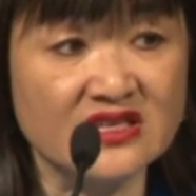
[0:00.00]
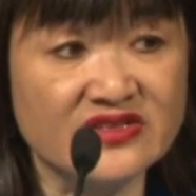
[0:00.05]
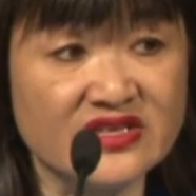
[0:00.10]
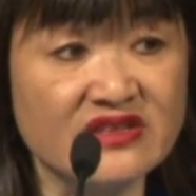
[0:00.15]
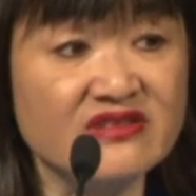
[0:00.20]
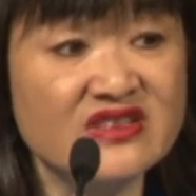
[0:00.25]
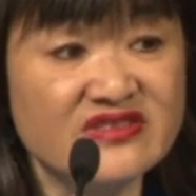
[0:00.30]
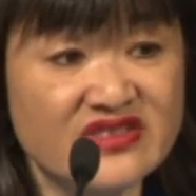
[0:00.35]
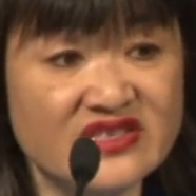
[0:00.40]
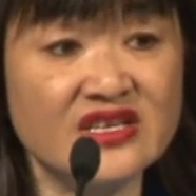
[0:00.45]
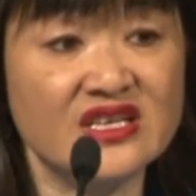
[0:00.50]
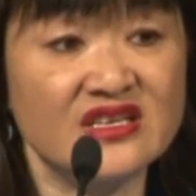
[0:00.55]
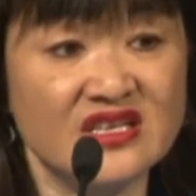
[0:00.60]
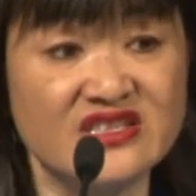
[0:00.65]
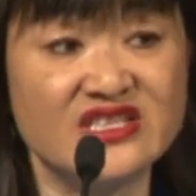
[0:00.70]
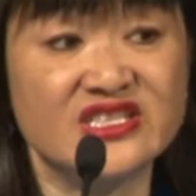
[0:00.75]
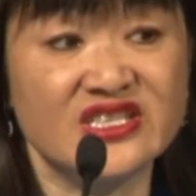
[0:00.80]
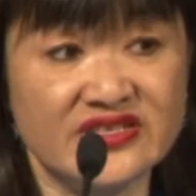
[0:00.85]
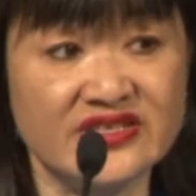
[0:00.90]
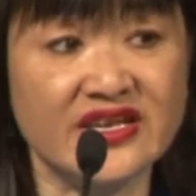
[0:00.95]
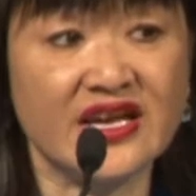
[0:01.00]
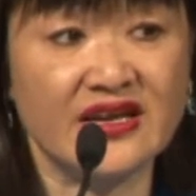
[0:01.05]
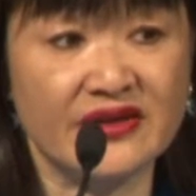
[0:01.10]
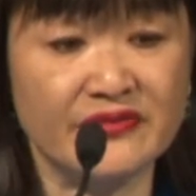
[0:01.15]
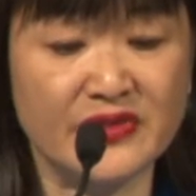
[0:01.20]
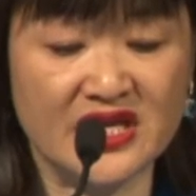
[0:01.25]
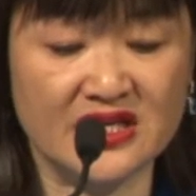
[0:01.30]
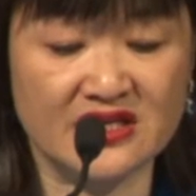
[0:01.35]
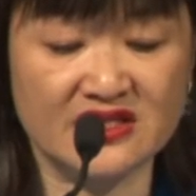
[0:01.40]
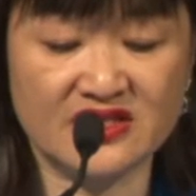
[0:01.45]
So this study just
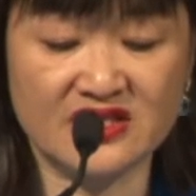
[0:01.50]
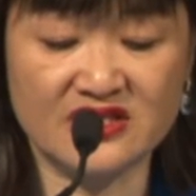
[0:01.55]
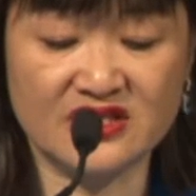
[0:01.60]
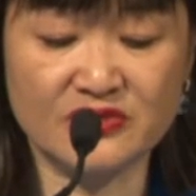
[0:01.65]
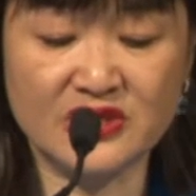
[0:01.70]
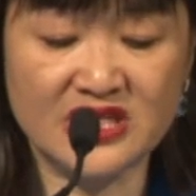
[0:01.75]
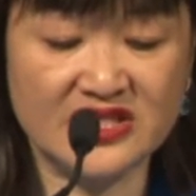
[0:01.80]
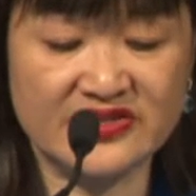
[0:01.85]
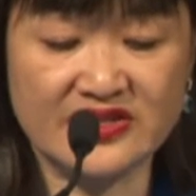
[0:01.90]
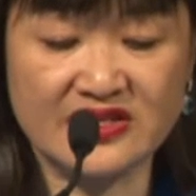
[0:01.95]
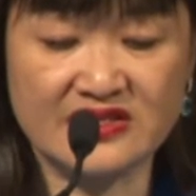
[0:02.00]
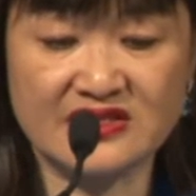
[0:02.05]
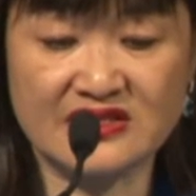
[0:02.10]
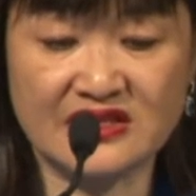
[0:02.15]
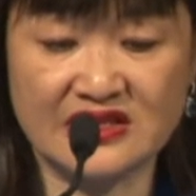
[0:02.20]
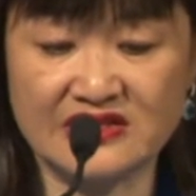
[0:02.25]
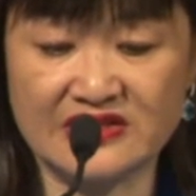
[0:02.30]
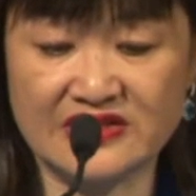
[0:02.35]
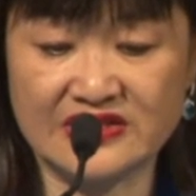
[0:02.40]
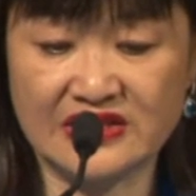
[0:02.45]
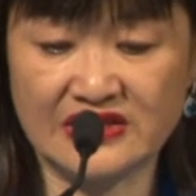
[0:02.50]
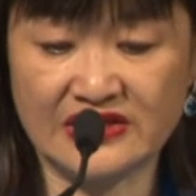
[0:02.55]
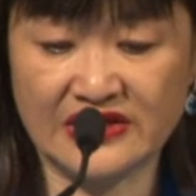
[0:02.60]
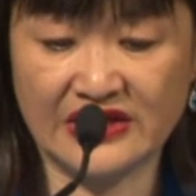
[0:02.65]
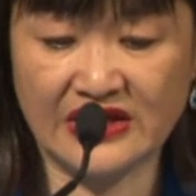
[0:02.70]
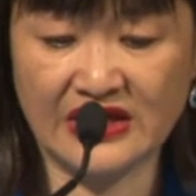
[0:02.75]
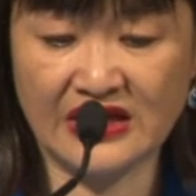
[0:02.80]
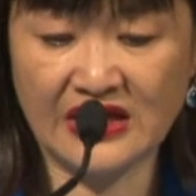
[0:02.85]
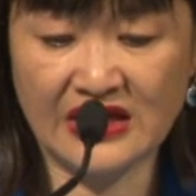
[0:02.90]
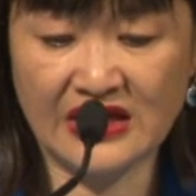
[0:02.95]
came out. It's a 2016 study.